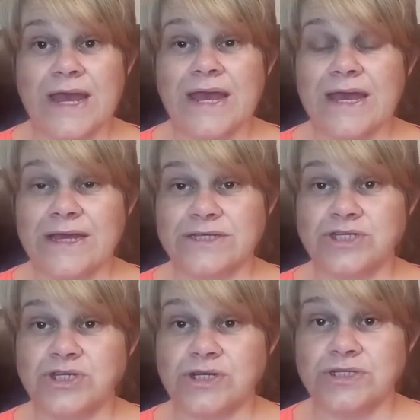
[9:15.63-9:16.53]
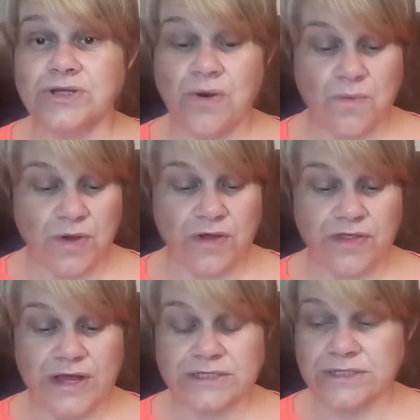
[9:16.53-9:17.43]
It's just not
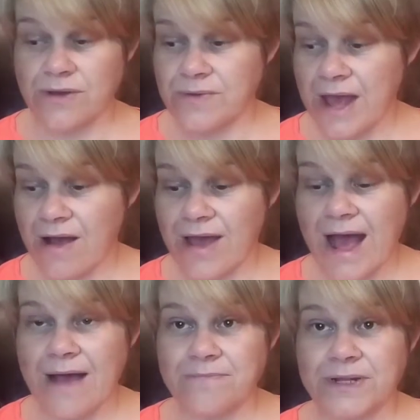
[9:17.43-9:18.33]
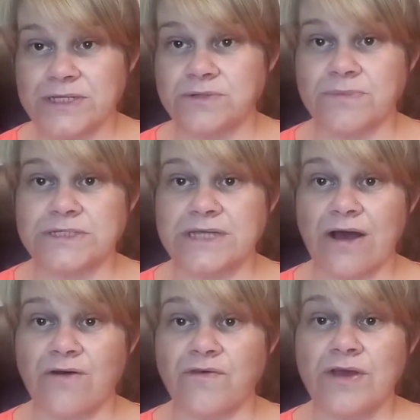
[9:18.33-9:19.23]
worth it. So yeah, I am pleased with
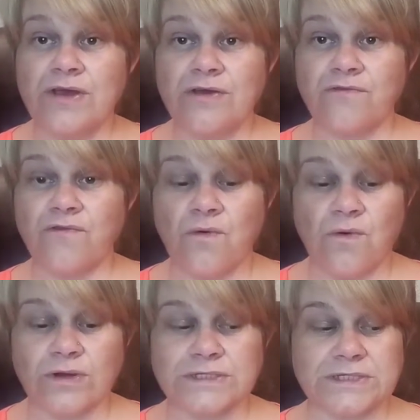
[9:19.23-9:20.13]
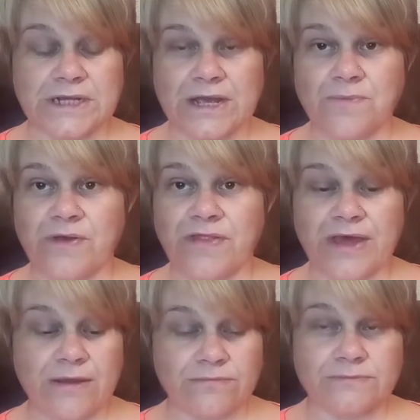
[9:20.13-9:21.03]
myself for sticking with it.